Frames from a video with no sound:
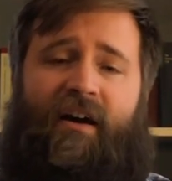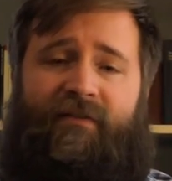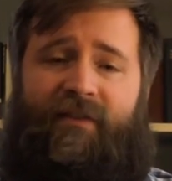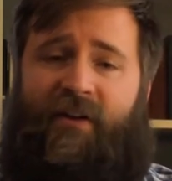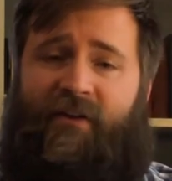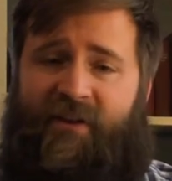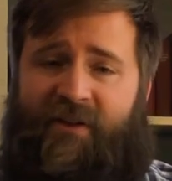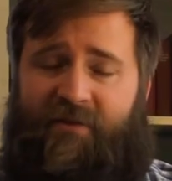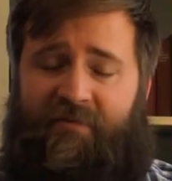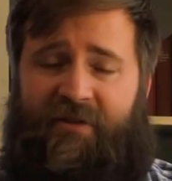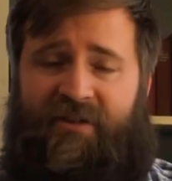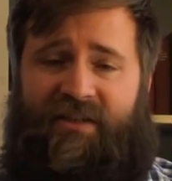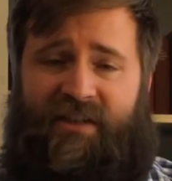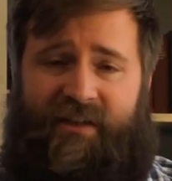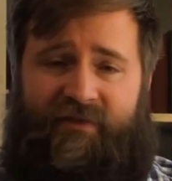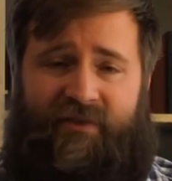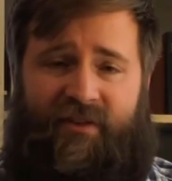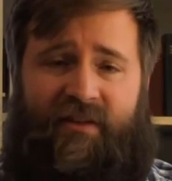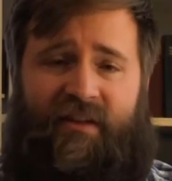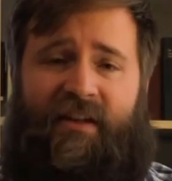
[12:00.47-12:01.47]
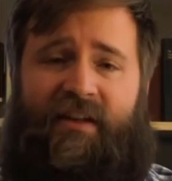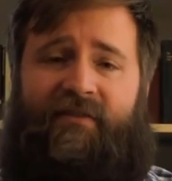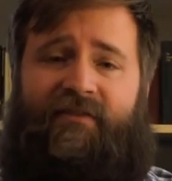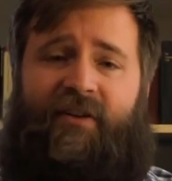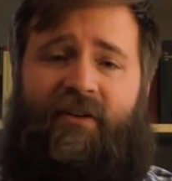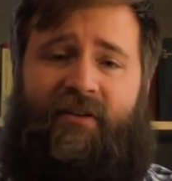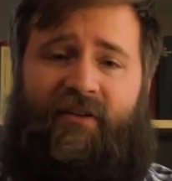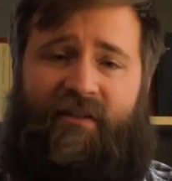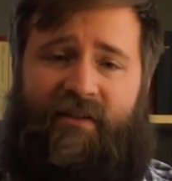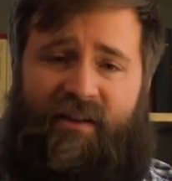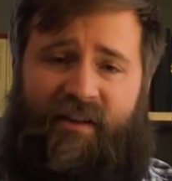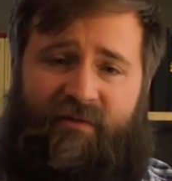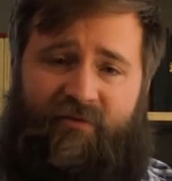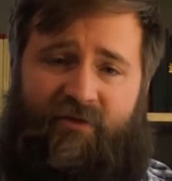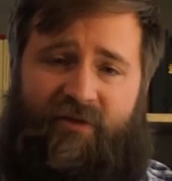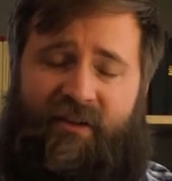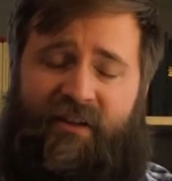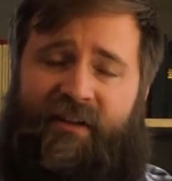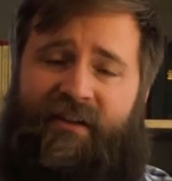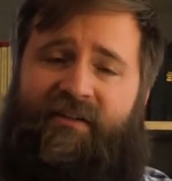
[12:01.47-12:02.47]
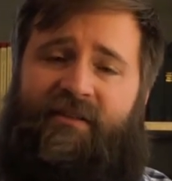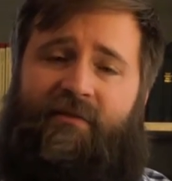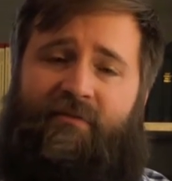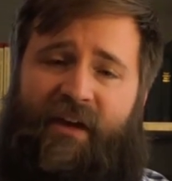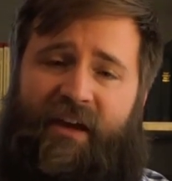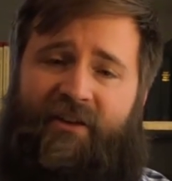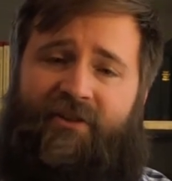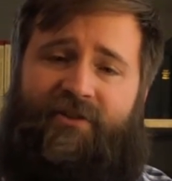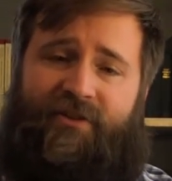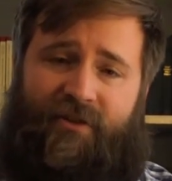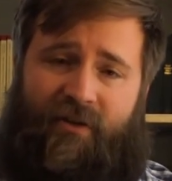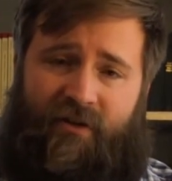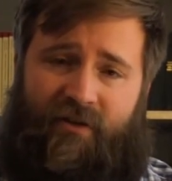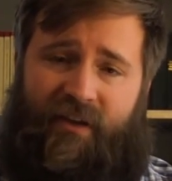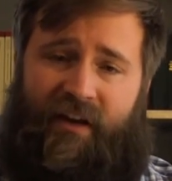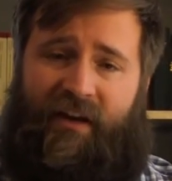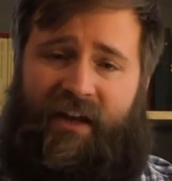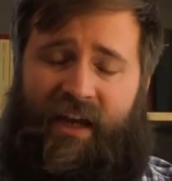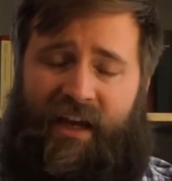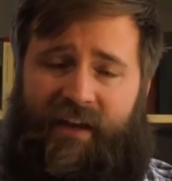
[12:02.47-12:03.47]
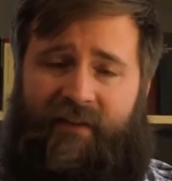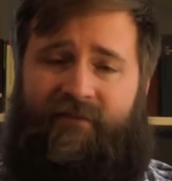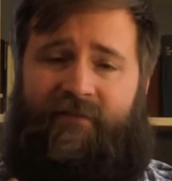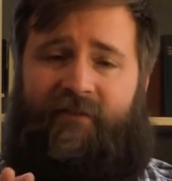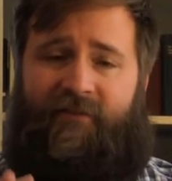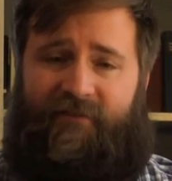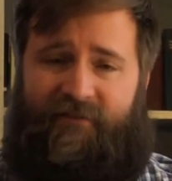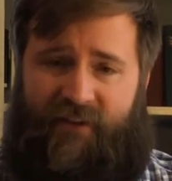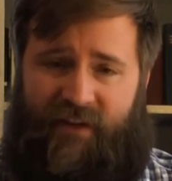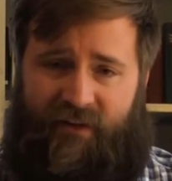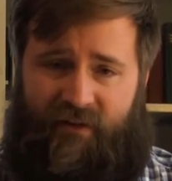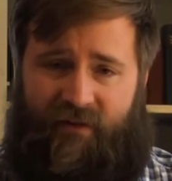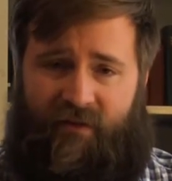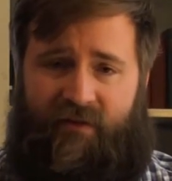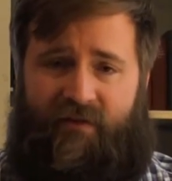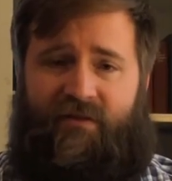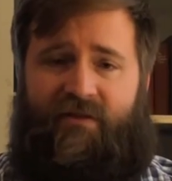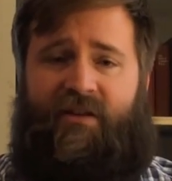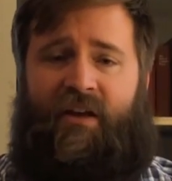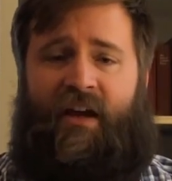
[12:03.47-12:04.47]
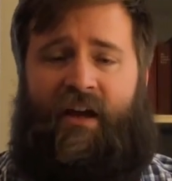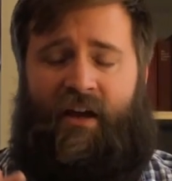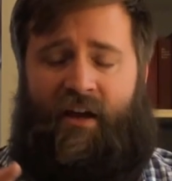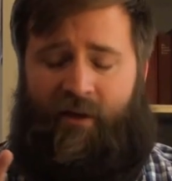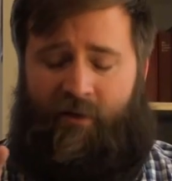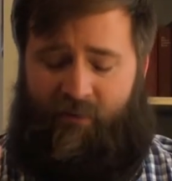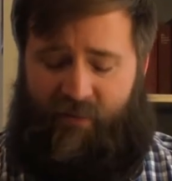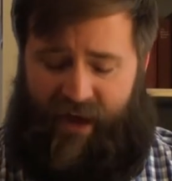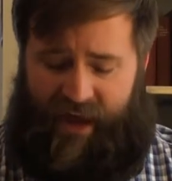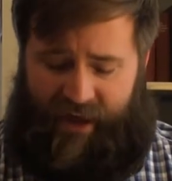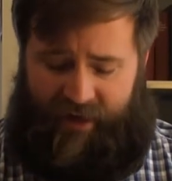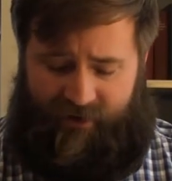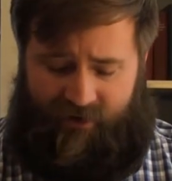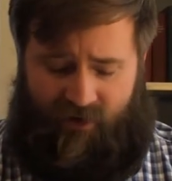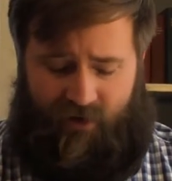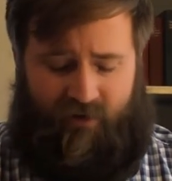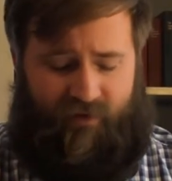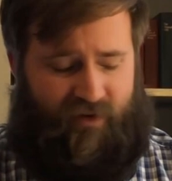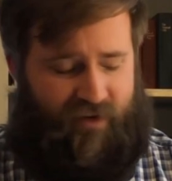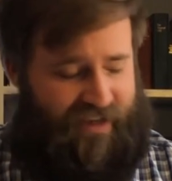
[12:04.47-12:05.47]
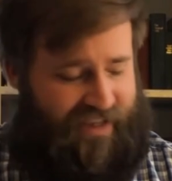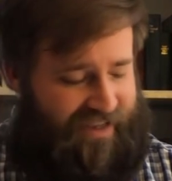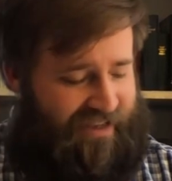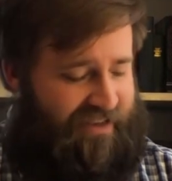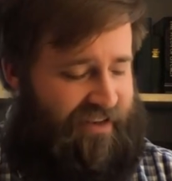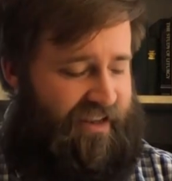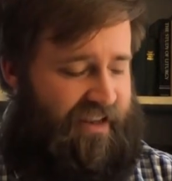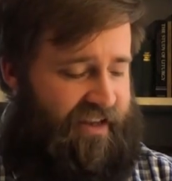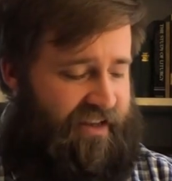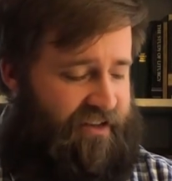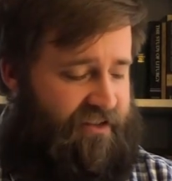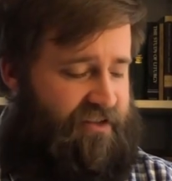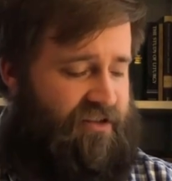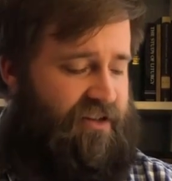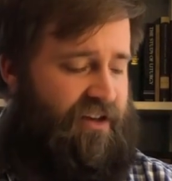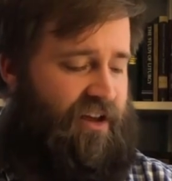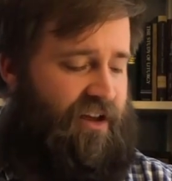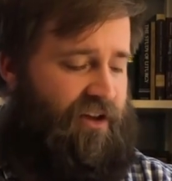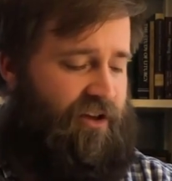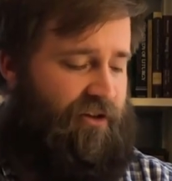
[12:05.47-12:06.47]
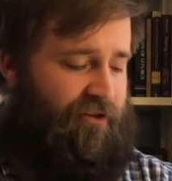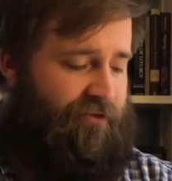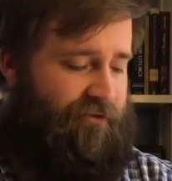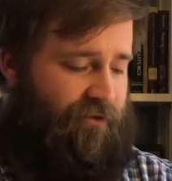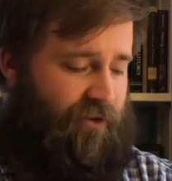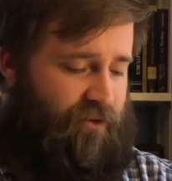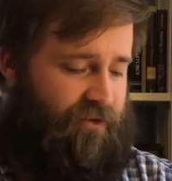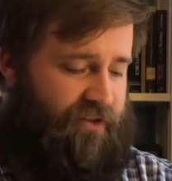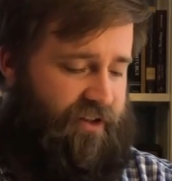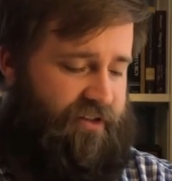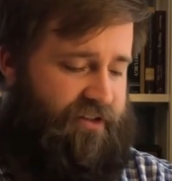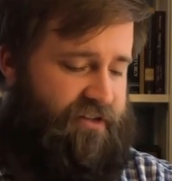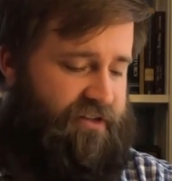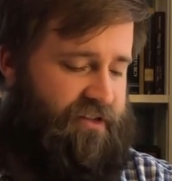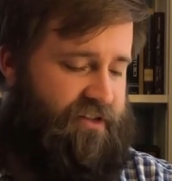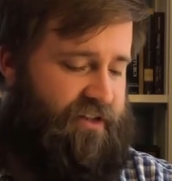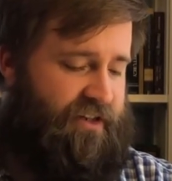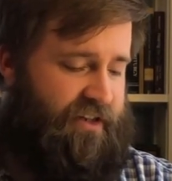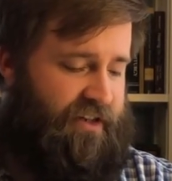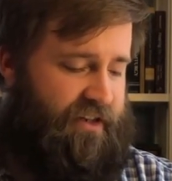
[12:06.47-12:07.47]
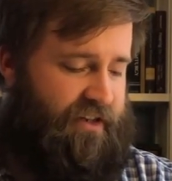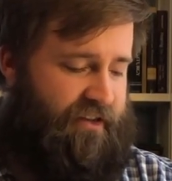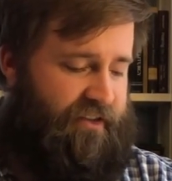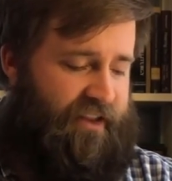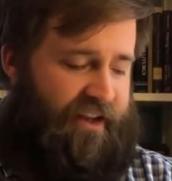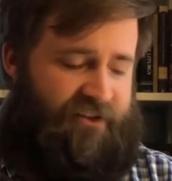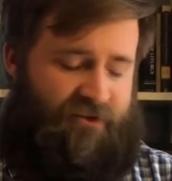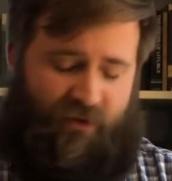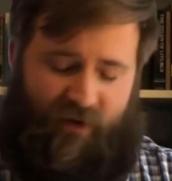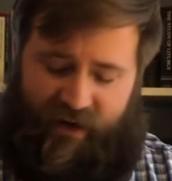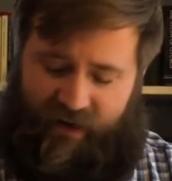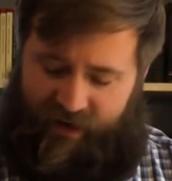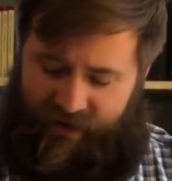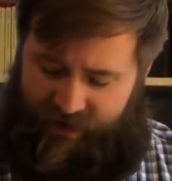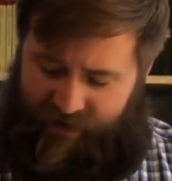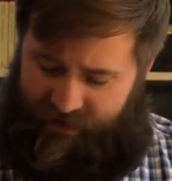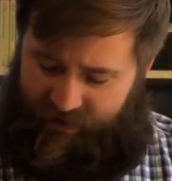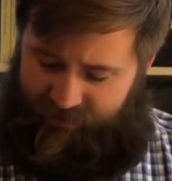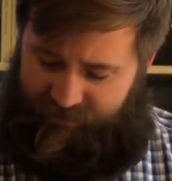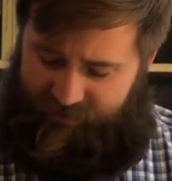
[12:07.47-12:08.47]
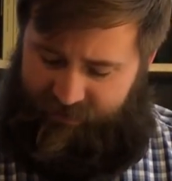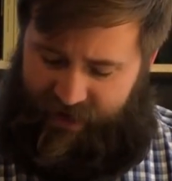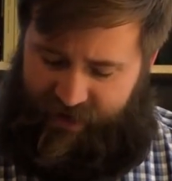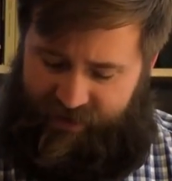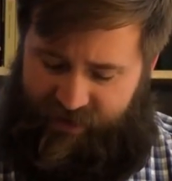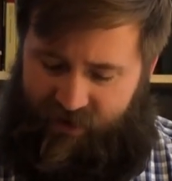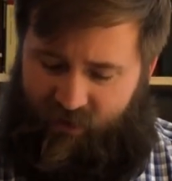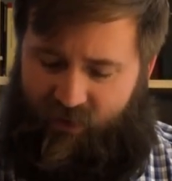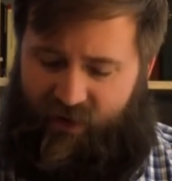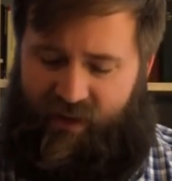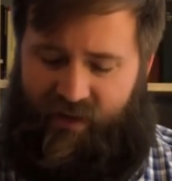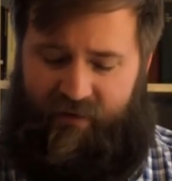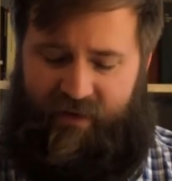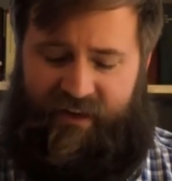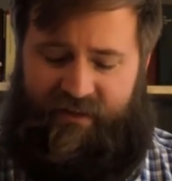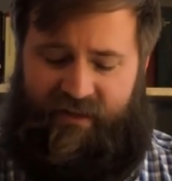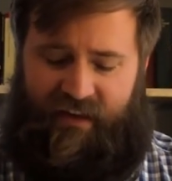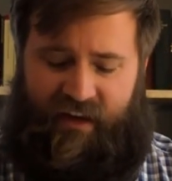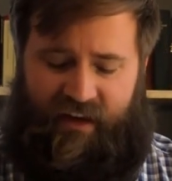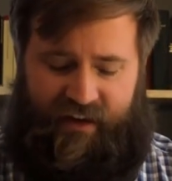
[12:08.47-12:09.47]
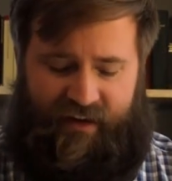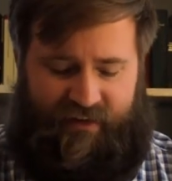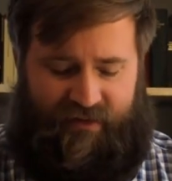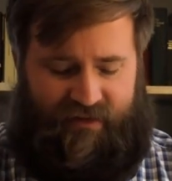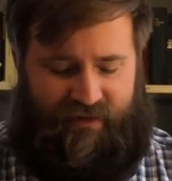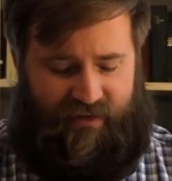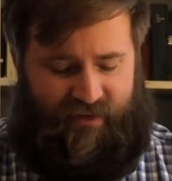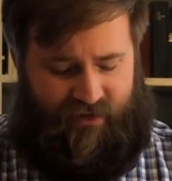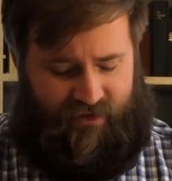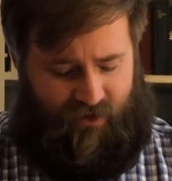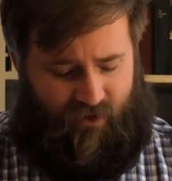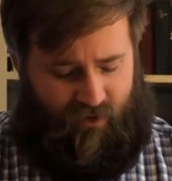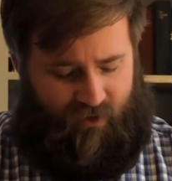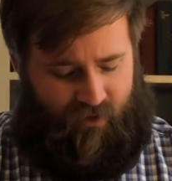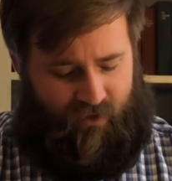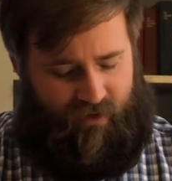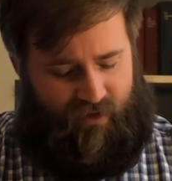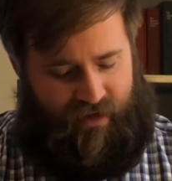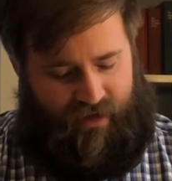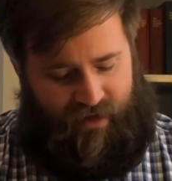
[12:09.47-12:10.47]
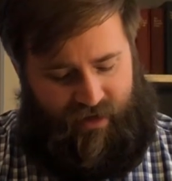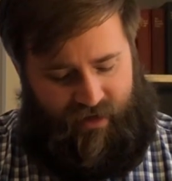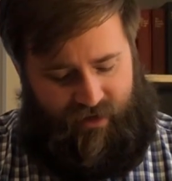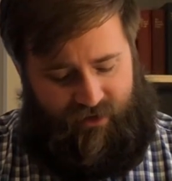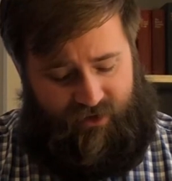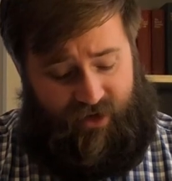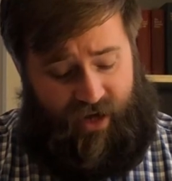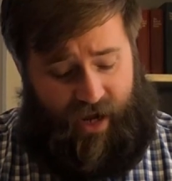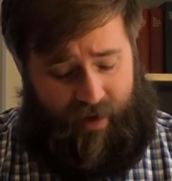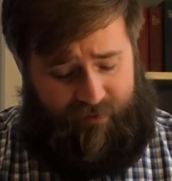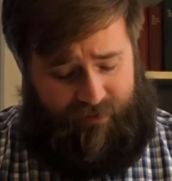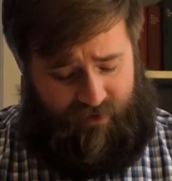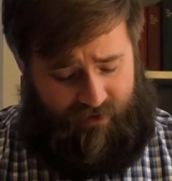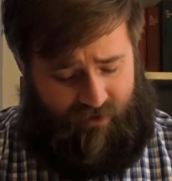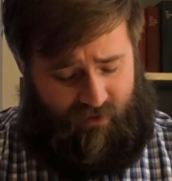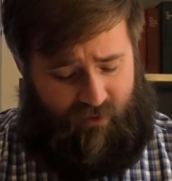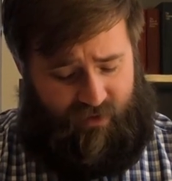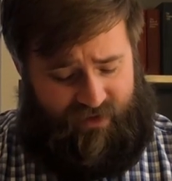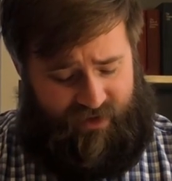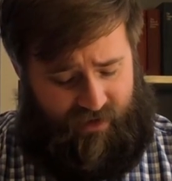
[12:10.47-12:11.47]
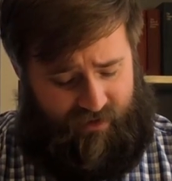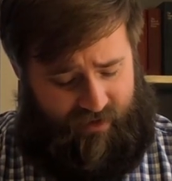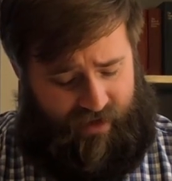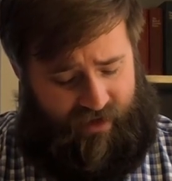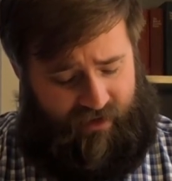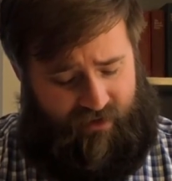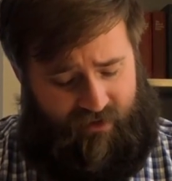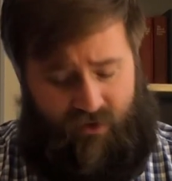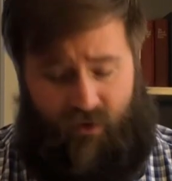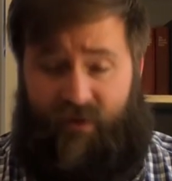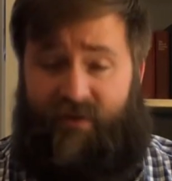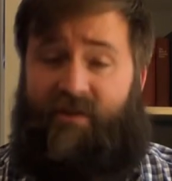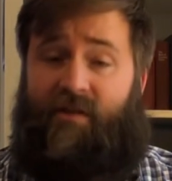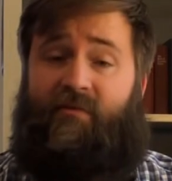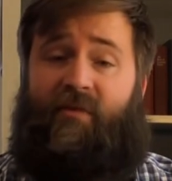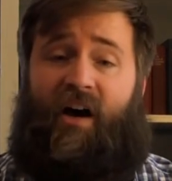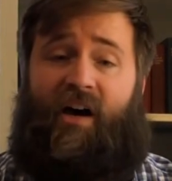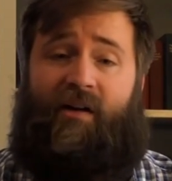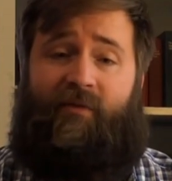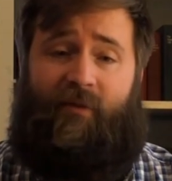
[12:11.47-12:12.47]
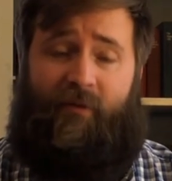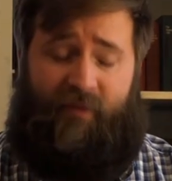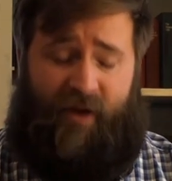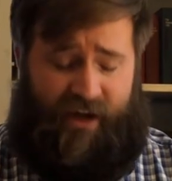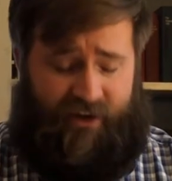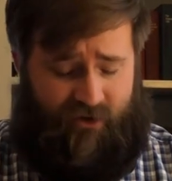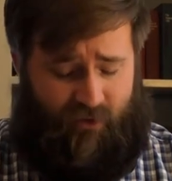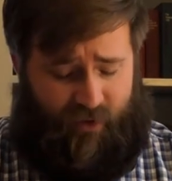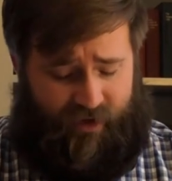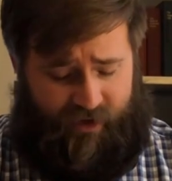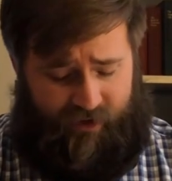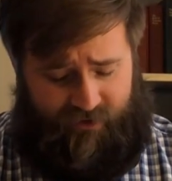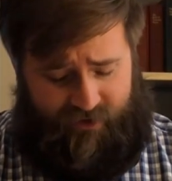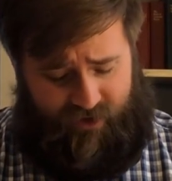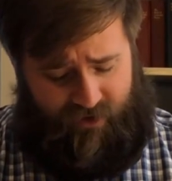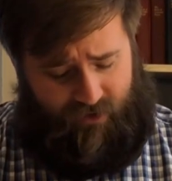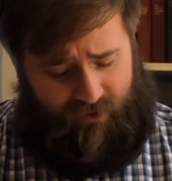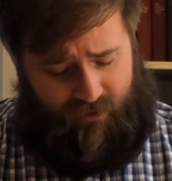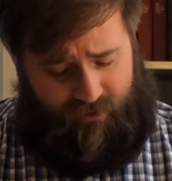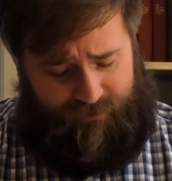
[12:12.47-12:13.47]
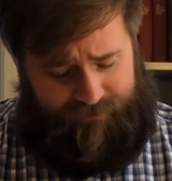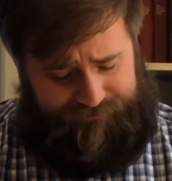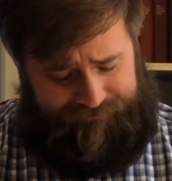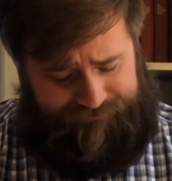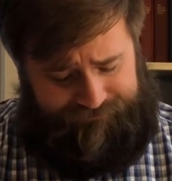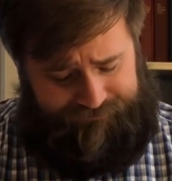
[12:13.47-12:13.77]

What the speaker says: very specifically and very deliberately to make sure that he fulfills Passover in its fullness. That's why I think one of the best lines in this whole chapter was towards the bottom of page 102,